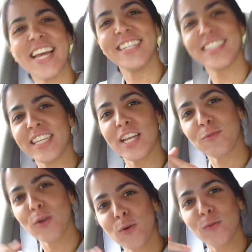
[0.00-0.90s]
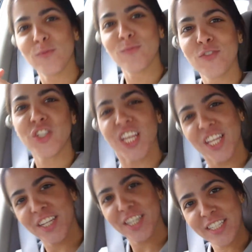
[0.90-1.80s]
It's T-Row
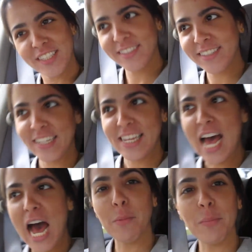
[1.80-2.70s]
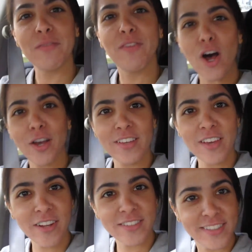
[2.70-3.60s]
checking in. I'm gonna be vlogging
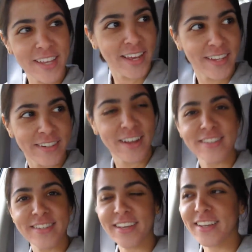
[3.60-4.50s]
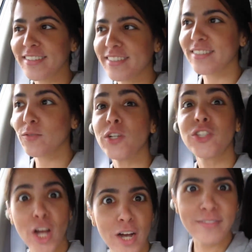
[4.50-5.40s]
y'all today, know what I'm saying? with
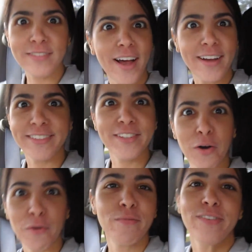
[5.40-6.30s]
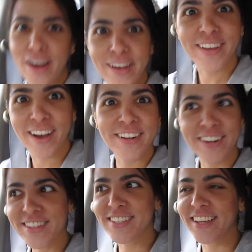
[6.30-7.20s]
y'all, not you know vlogging y'all. You know
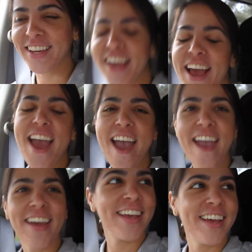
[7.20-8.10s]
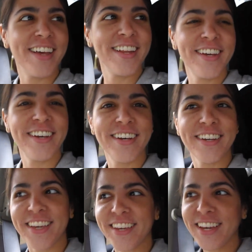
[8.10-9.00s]
what I'm saying? Oh boy. And uh,
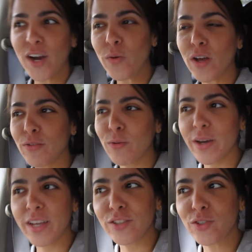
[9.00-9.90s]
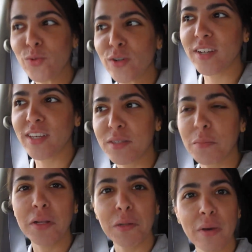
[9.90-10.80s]
yeah, yeah, we on the way to uh, get some
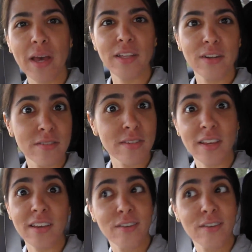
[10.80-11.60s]
money back. You know what I'm saying?